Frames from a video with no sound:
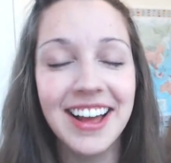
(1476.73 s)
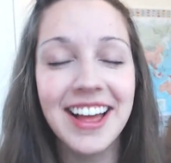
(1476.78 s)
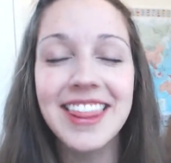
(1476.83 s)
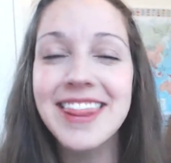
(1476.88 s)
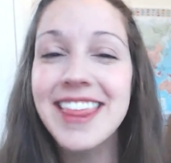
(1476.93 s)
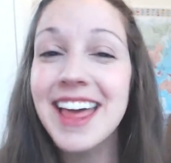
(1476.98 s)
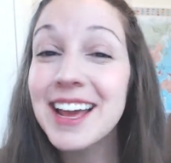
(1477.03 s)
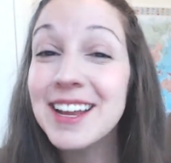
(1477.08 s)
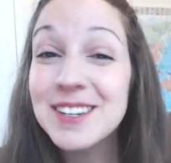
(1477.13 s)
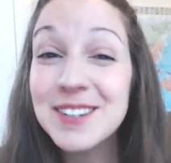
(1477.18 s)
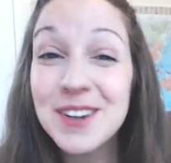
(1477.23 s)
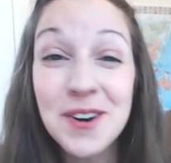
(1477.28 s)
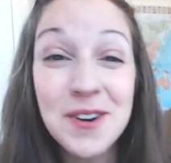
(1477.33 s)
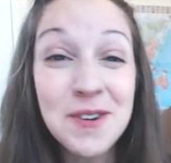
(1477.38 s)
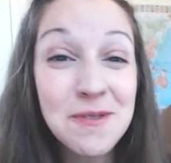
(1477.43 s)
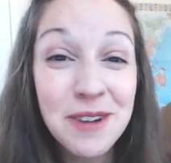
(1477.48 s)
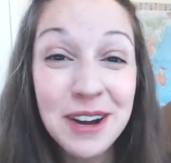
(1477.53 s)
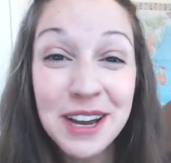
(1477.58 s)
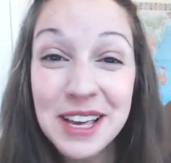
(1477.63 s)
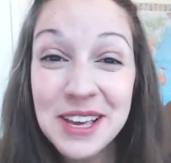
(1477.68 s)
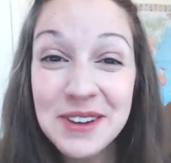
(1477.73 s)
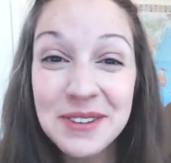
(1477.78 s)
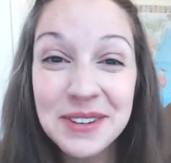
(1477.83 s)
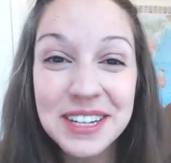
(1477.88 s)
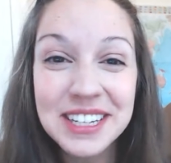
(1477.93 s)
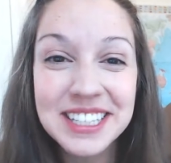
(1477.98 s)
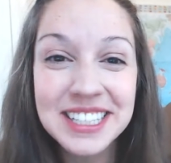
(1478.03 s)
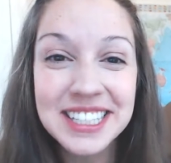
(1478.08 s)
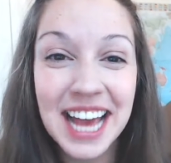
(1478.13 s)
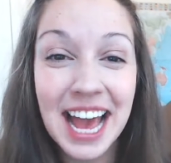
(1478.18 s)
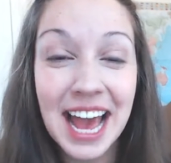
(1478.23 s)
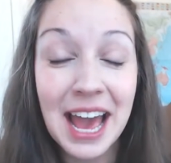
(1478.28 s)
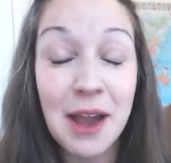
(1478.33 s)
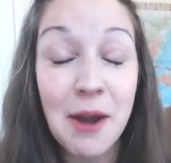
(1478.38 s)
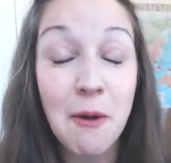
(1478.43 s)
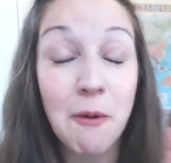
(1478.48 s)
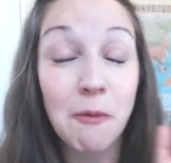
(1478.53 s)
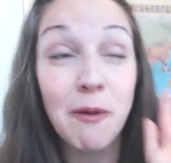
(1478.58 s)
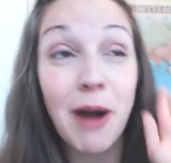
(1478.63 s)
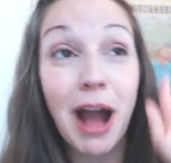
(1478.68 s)
They don't want you to
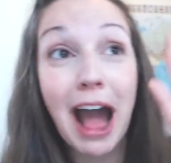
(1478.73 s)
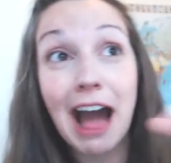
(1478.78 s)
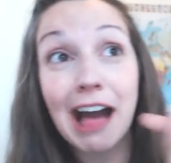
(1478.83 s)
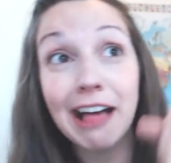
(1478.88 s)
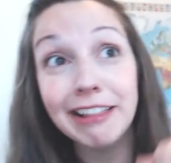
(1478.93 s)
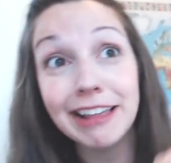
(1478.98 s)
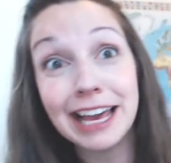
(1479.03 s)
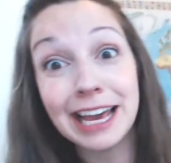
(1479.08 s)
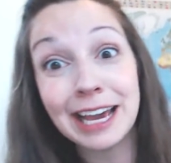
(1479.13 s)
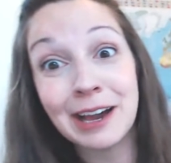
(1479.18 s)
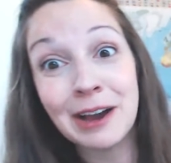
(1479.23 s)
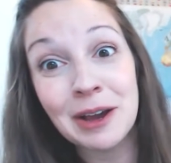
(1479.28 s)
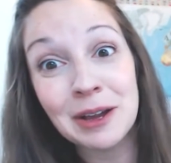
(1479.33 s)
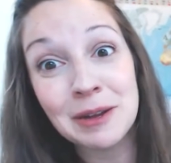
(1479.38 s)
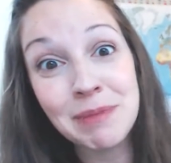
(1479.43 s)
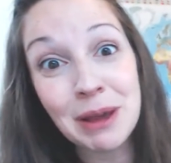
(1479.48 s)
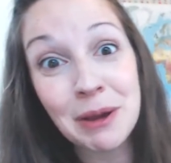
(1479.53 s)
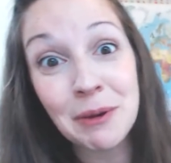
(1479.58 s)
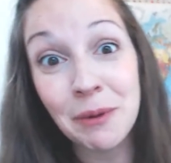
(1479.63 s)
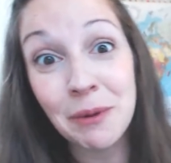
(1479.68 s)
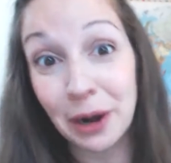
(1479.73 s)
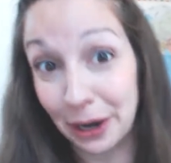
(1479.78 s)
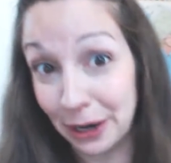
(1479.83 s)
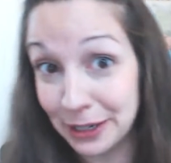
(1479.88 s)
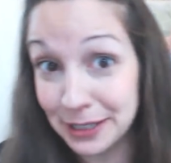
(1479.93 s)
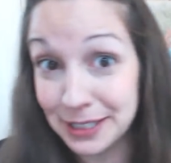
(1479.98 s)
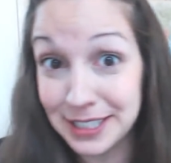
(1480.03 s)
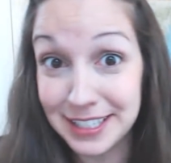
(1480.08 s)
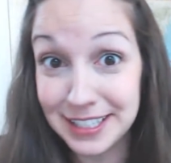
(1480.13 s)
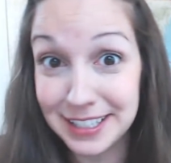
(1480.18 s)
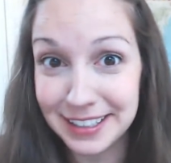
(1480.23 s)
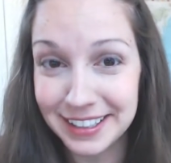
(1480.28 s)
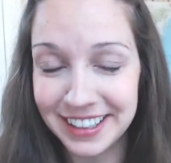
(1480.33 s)
say, well, it could be worse.